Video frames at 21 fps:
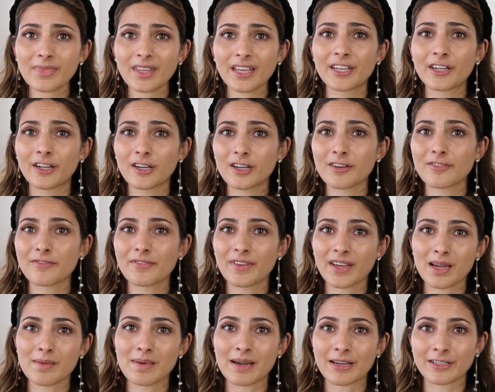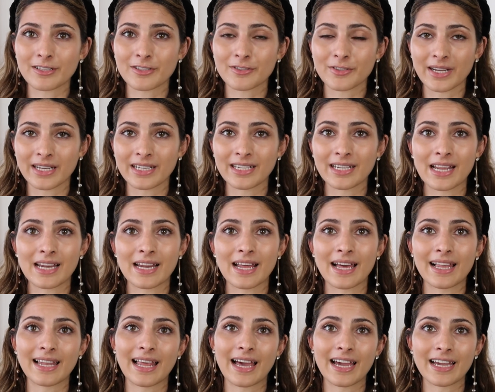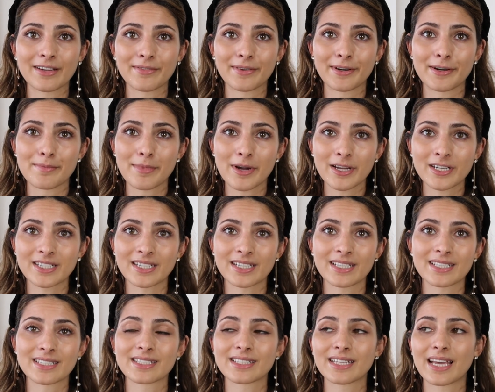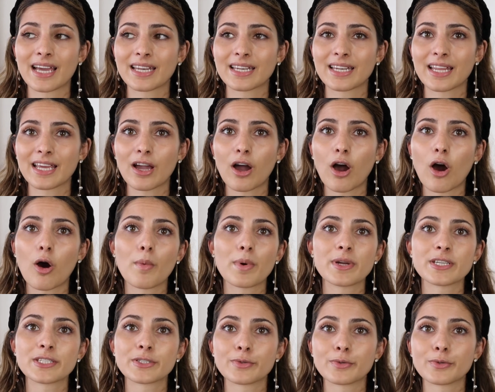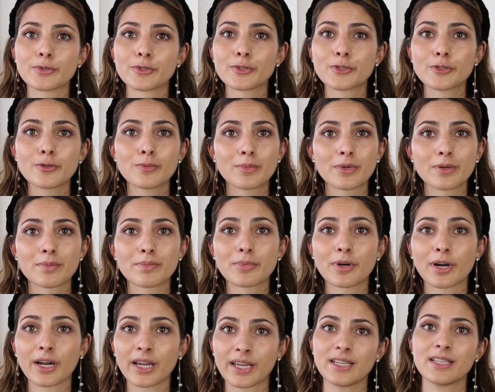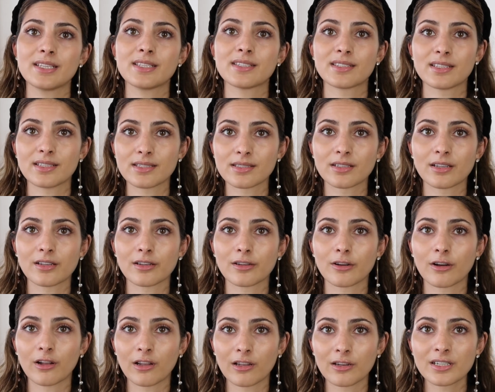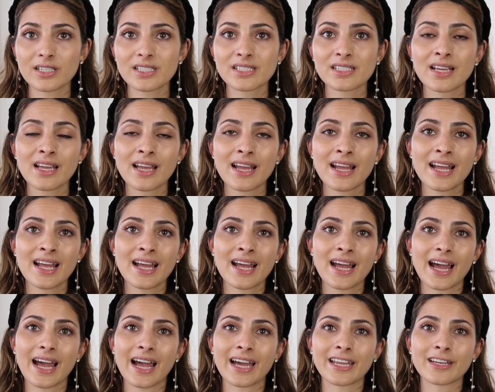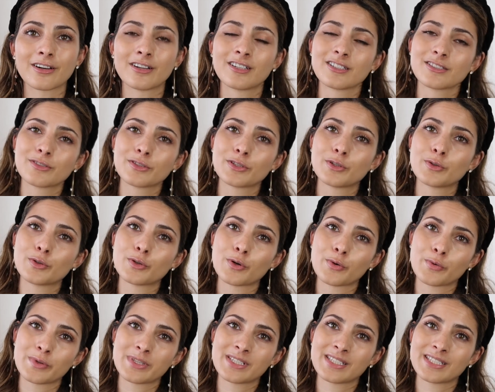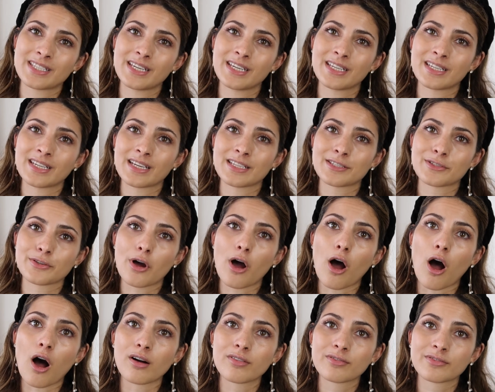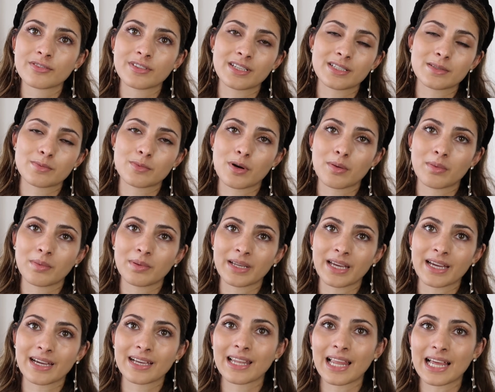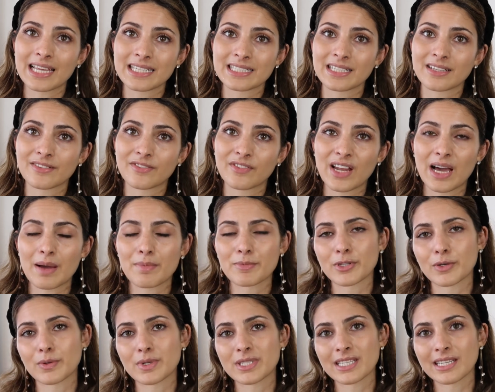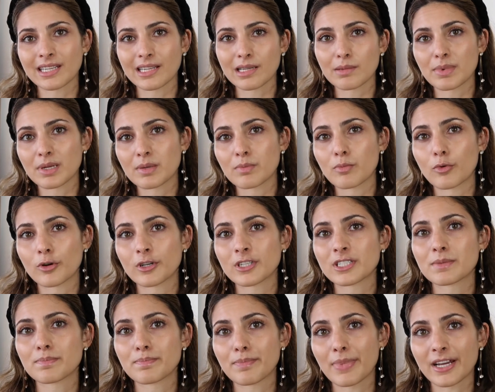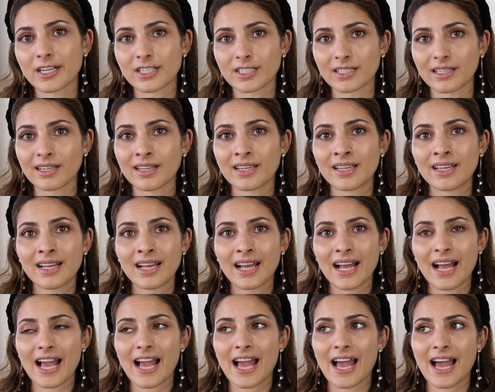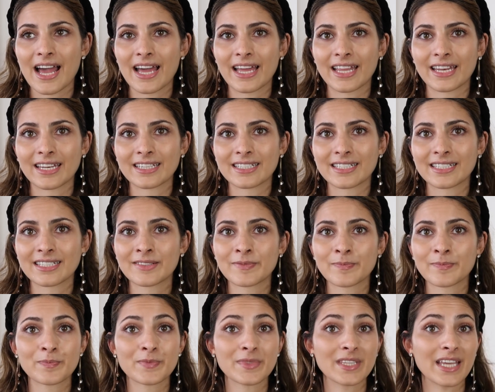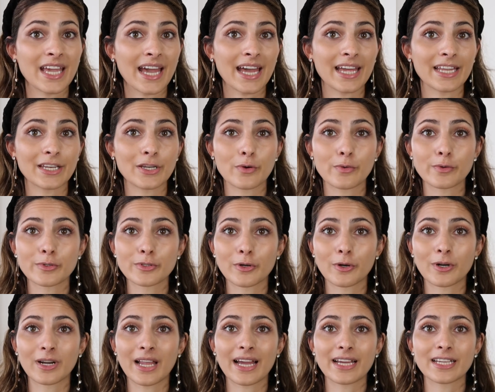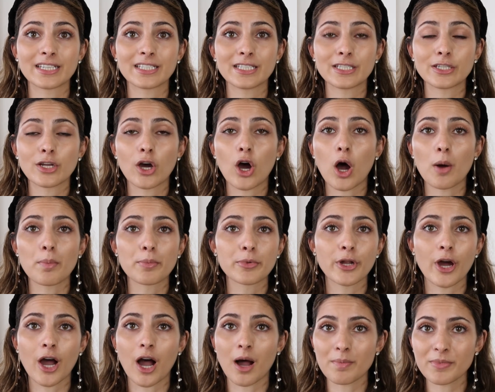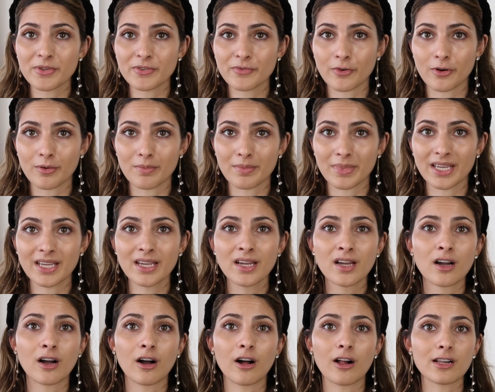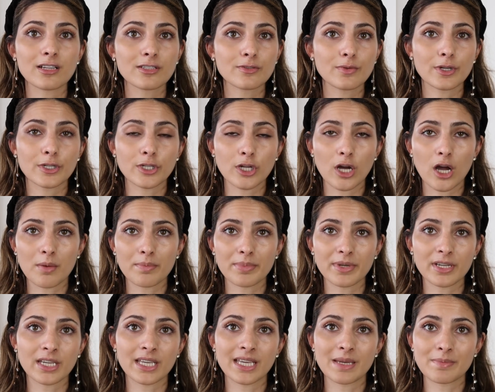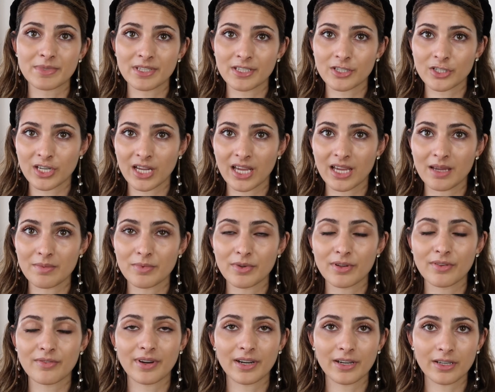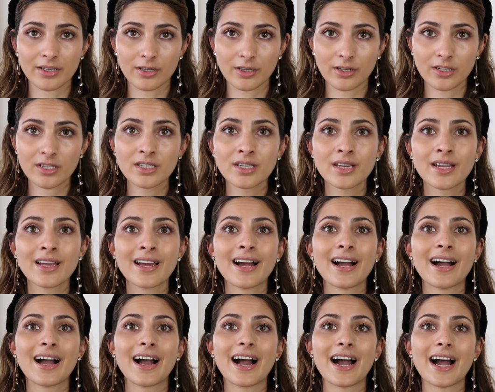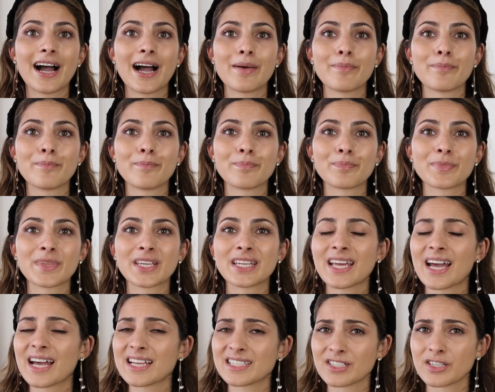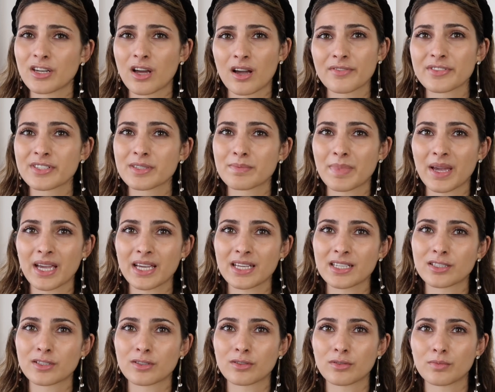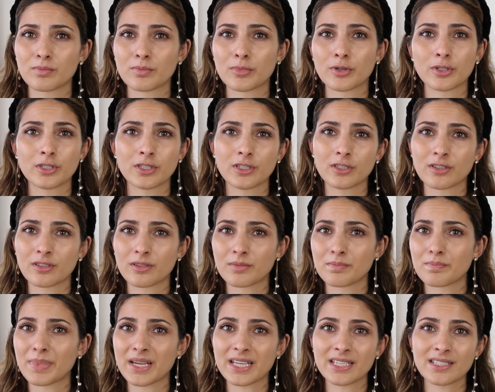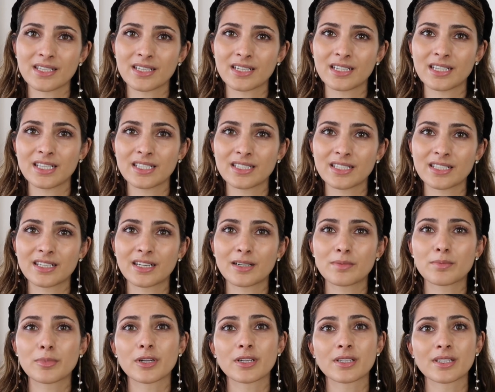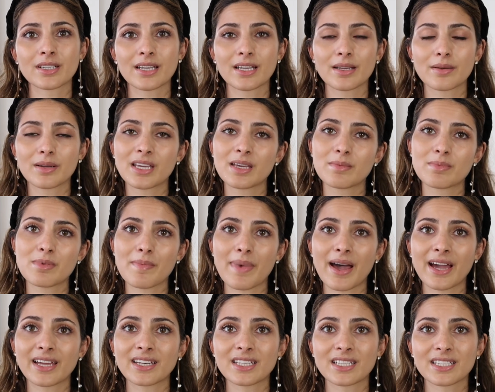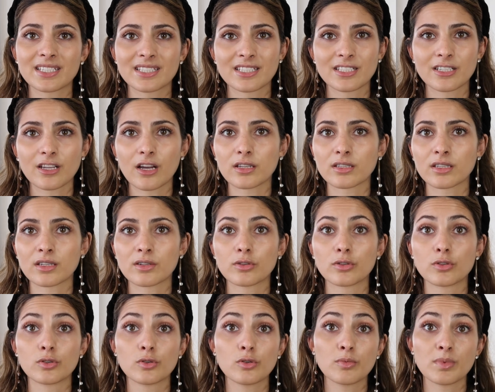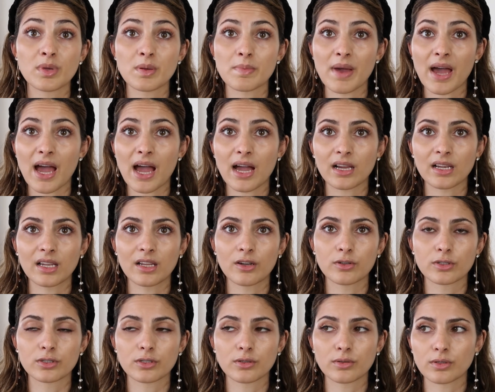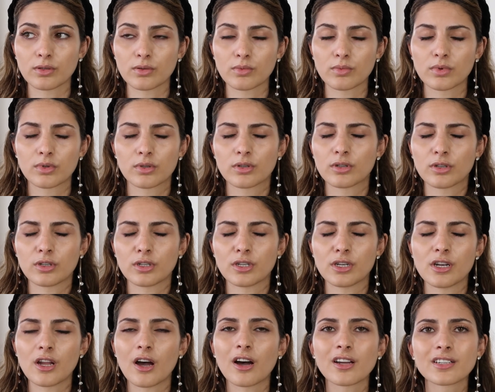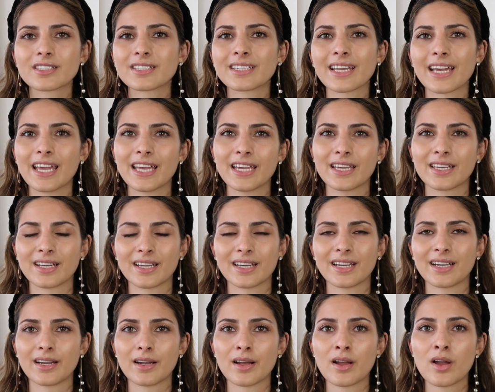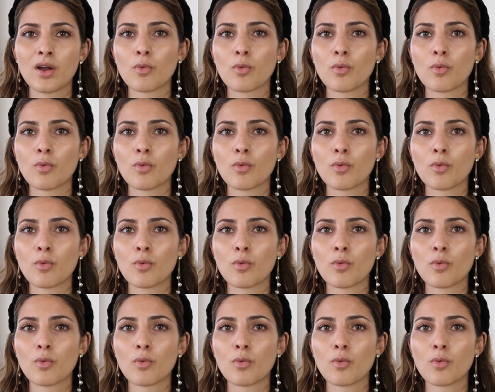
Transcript: another thing about the Trendy that I like very much is that they always do super pretty seasonal colors, and also you don't see it as often as probably a classic flap, so it's a little bit more special. And yeah, those are like the top tops for me. Also, a top, it keeps its shape very good. It has enough space to put your basic needs in there, but keep in mind, it's not a roomy bag, so you could not take a